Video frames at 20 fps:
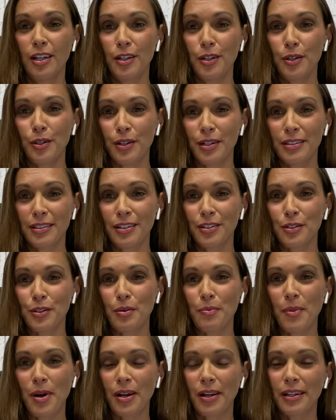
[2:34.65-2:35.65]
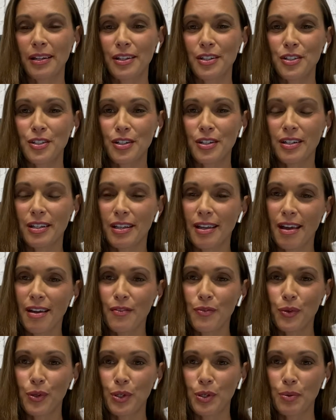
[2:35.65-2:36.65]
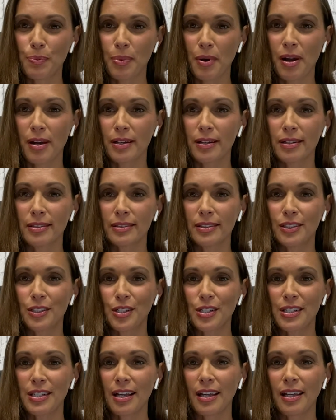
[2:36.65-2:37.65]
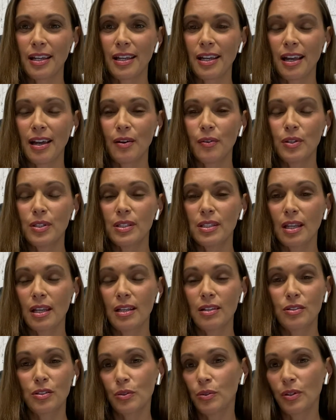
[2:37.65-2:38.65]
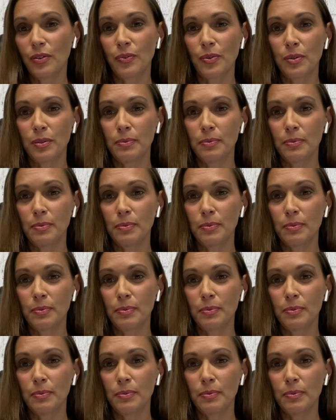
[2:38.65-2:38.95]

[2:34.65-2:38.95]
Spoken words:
your digital marketing journey yet for your product and your site, I would say do it from the